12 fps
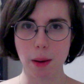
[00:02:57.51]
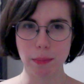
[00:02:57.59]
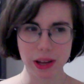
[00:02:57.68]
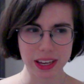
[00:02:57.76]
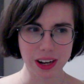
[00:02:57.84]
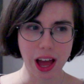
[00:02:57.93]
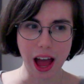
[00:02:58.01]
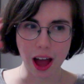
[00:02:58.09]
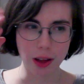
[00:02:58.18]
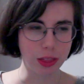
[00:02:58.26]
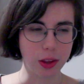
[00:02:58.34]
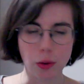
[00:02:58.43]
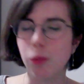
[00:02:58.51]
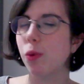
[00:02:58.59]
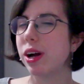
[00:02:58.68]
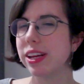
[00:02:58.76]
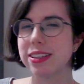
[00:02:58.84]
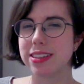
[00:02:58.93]
But uh,
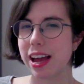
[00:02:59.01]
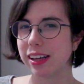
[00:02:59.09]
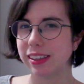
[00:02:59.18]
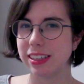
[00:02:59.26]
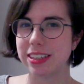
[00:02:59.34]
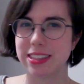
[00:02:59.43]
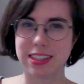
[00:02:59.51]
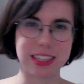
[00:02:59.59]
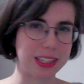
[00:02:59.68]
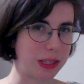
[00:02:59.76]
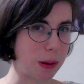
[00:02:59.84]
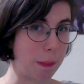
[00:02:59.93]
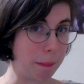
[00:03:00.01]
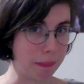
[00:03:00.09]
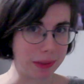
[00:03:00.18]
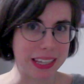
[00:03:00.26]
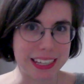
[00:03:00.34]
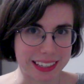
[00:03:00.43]
what exactly does this
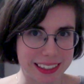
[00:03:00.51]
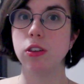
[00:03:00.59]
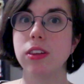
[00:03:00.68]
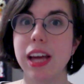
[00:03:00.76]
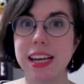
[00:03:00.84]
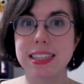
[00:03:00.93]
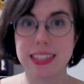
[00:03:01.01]
mean? Eunha